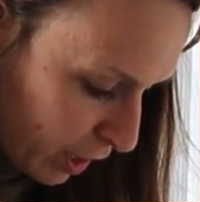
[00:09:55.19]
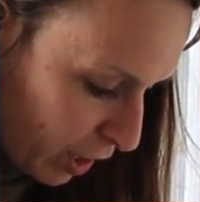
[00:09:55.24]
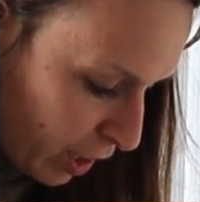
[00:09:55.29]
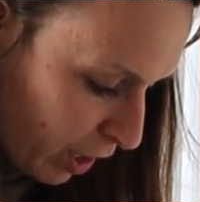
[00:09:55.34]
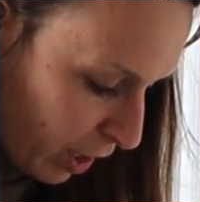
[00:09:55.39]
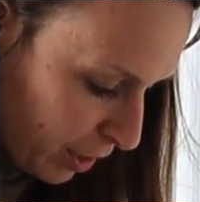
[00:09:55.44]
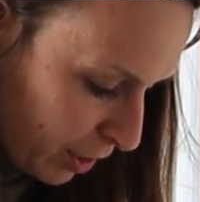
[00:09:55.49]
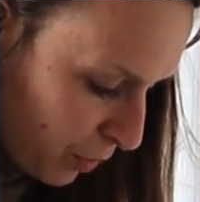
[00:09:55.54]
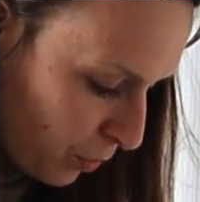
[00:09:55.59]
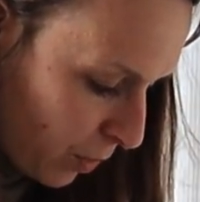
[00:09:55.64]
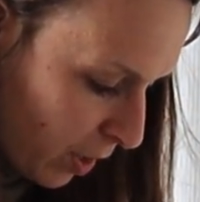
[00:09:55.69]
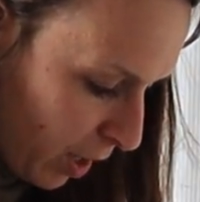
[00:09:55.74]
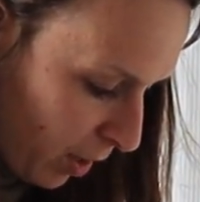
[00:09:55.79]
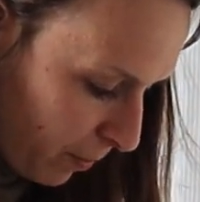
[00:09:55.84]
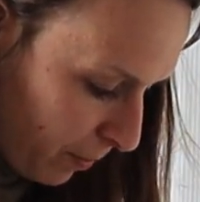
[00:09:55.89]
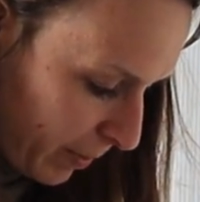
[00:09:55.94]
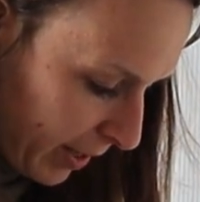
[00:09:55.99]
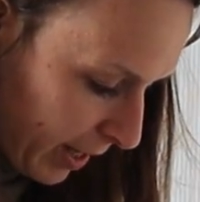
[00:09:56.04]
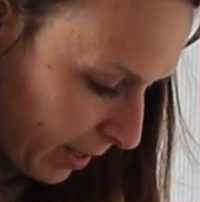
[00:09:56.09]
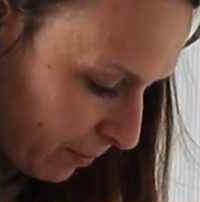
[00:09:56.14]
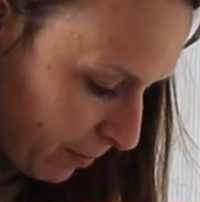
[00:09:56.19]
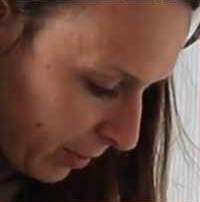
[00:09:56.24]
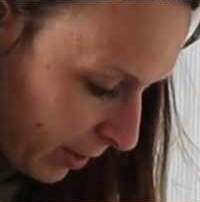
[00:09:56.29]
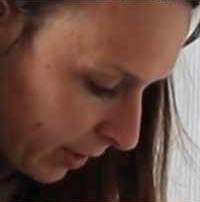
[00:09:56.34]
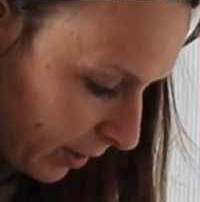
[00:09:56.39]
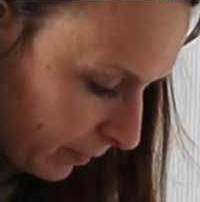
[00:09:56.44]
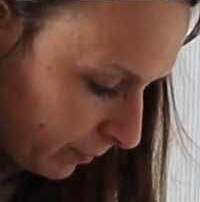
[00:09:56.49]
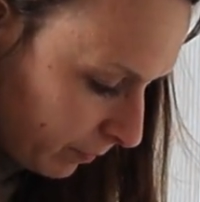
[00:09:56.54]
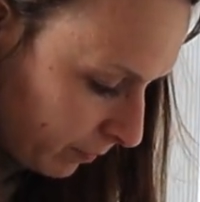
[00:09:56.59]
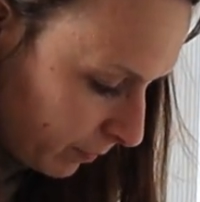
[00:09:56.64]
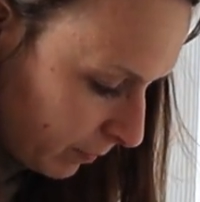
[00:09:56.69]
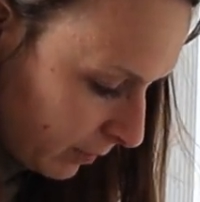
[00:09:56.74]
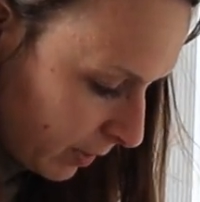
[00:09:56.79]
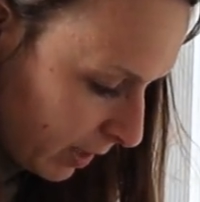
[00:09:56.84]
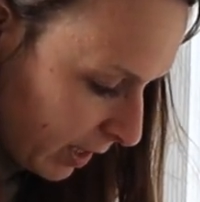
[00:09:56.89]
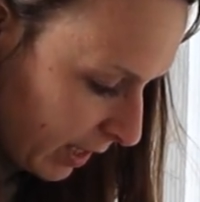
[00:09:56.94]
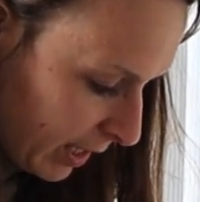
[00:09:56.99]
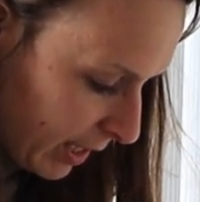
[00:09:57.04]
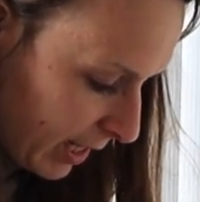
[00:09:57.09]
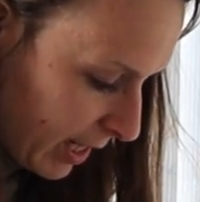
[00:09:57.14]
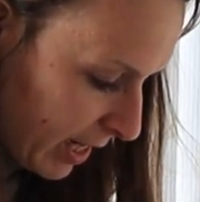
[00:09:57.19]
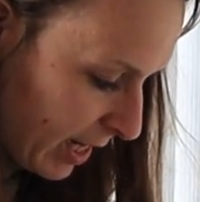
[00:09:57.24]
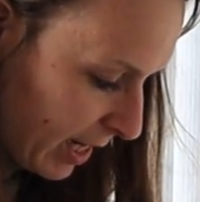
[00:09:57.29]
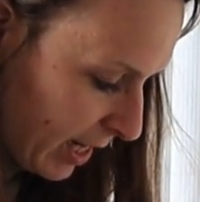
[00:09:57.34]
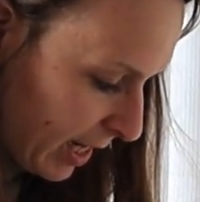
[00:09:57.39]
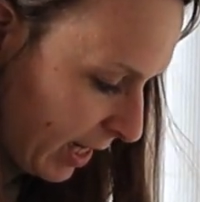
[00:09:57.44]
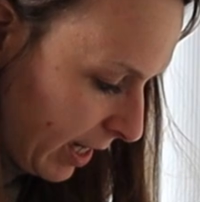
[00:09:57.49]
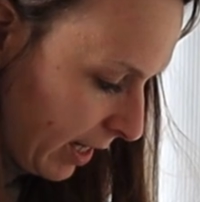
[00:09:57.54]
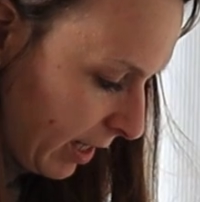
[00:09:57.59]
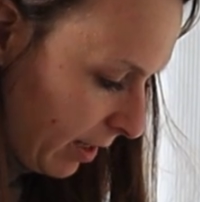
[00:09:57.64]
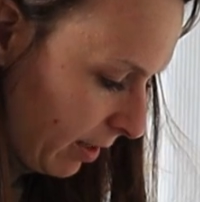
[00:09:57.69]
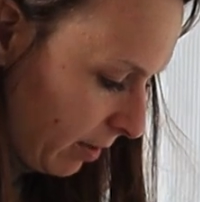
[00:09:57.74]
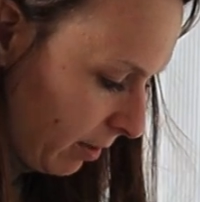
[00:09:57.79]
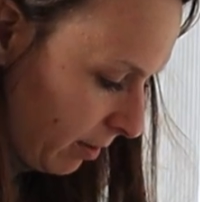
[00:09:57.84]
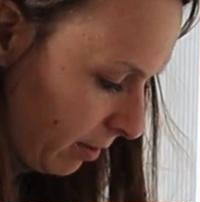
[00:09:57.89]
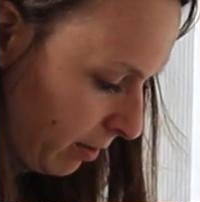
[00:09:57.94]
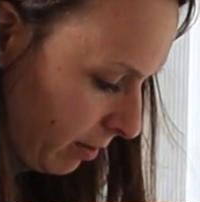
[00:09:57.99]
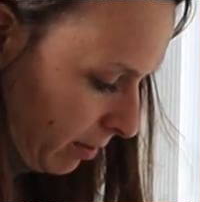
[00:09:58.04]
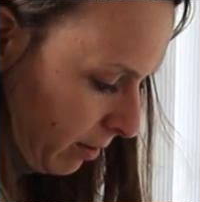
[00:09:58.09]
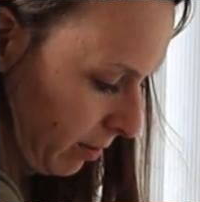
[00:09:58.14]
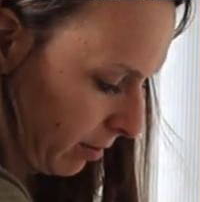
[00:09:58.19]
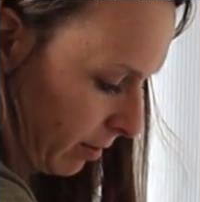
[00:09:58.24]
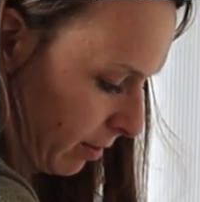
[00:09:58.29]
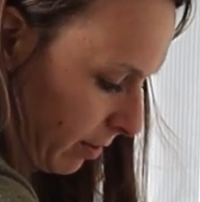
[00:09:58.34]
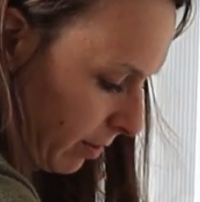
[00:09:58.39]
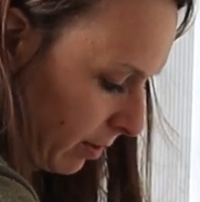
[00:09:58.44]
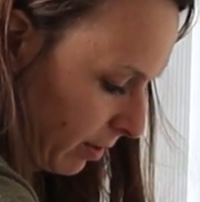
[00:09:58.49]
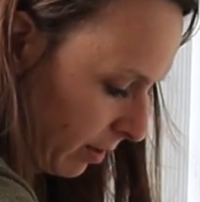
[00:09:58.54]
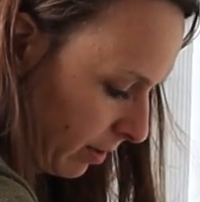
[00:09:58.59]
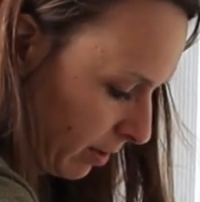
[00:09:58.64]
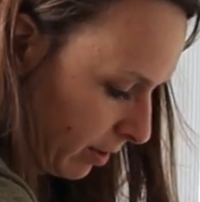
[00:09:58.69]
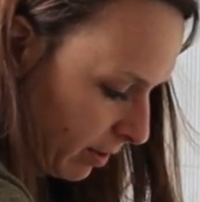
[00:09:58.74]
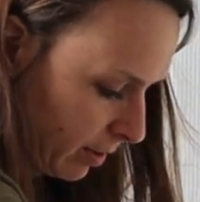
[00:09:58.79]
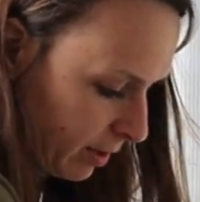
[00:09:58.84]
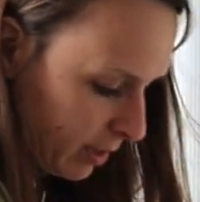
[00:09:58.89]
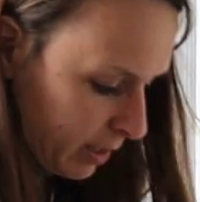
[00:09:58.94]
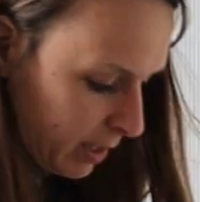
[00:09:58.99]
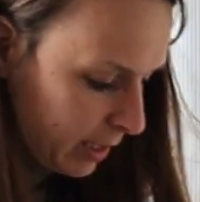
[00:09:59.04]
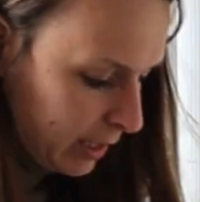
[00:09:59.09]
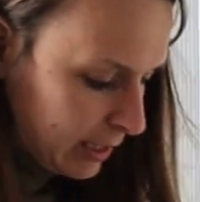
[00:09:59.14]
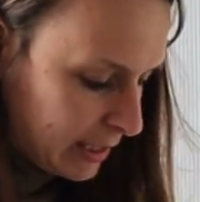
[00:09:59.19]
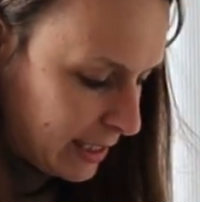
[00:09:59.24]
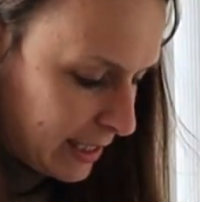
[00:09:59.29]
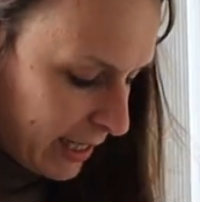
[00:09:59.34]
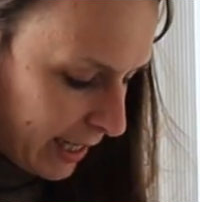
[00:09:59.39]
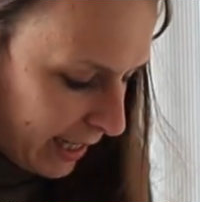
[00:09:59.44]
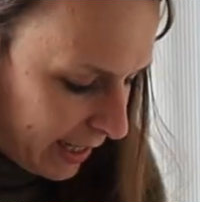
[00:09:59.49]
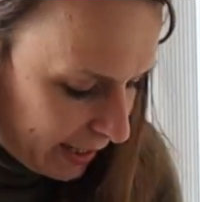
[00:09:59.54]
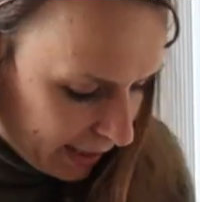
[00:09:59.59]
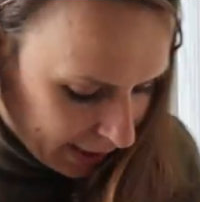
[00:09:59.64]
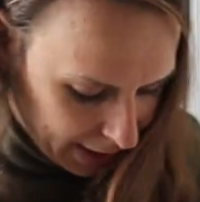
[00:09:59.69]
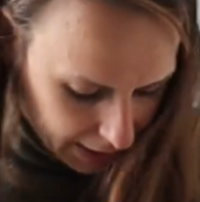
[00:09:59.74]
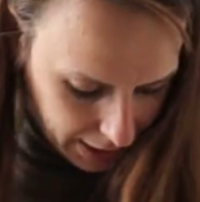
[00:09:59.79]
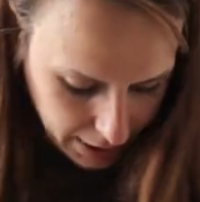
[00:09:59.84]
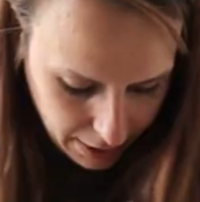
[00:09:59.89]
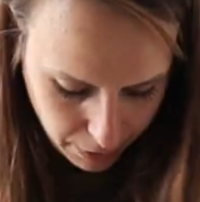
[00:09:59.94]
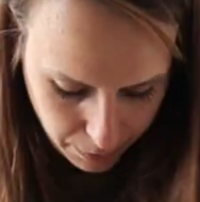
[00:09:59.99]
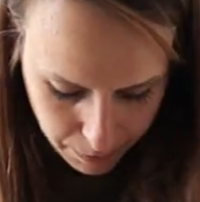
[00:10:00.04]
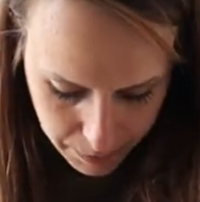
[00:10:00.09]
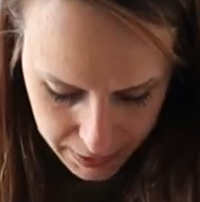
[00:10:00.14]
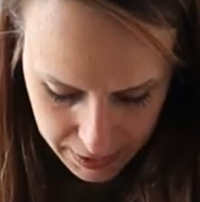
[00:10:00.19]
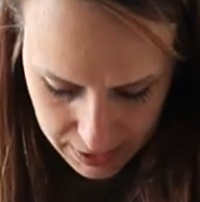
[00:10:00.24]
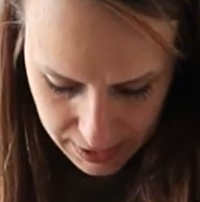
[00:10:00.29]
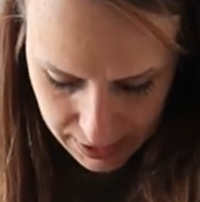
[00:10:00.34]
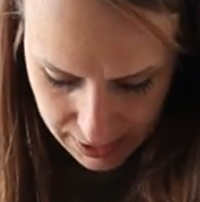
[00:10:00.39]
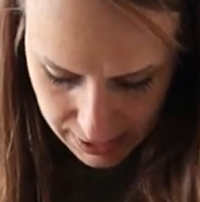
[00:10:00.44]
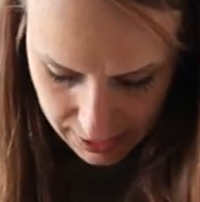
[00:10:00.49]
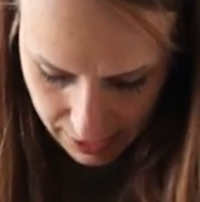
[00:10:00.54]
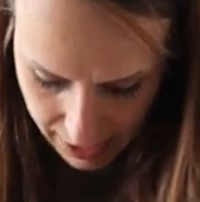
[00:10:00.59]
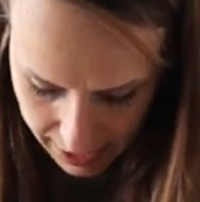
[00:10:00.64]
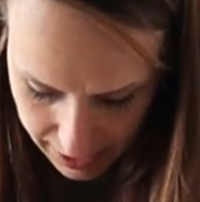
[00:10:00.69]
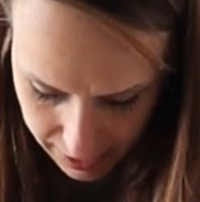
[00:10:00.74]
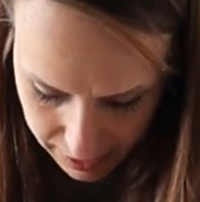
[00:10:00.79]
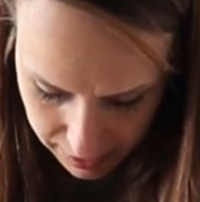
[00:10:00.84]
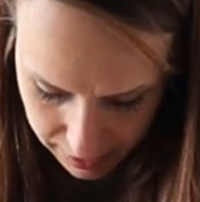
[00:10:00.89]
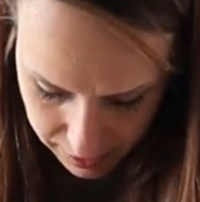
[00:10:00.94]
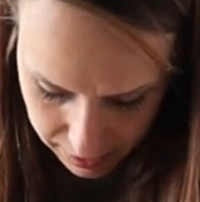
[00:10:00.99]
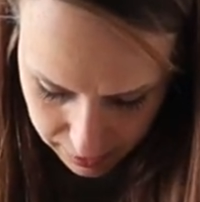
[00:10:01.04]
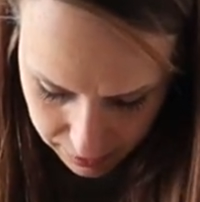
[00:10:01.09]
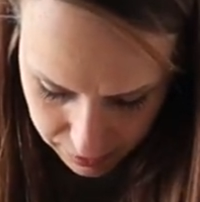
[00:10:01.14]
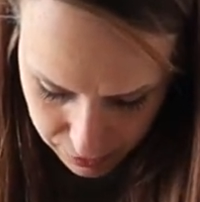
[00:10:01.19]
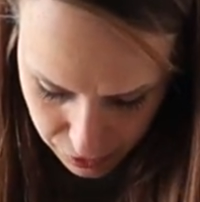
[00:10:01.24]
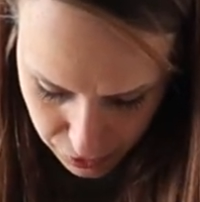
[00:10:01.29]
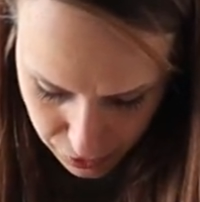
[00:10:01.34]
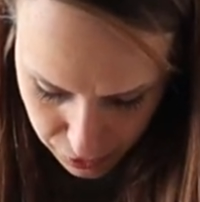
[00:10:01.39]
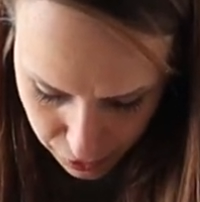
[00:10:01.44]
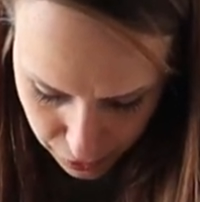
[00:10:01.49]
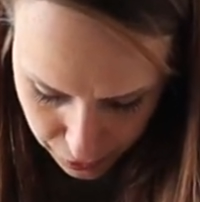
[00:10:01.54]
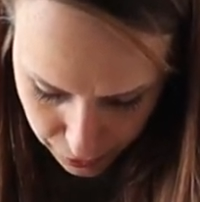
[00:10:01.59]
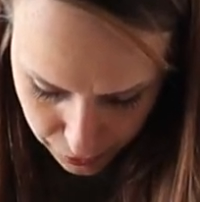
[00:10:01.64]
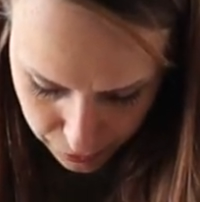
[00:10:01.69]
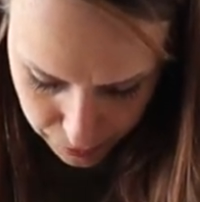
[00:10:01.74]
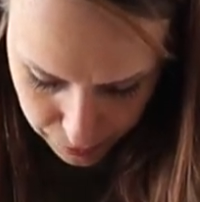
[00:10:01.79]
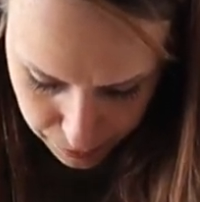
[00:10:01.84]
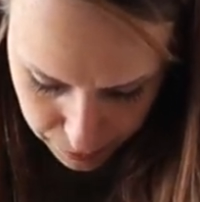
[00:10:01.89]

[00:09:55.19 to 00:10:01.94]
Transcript: cut the wallpaper in tiny little pieces like so,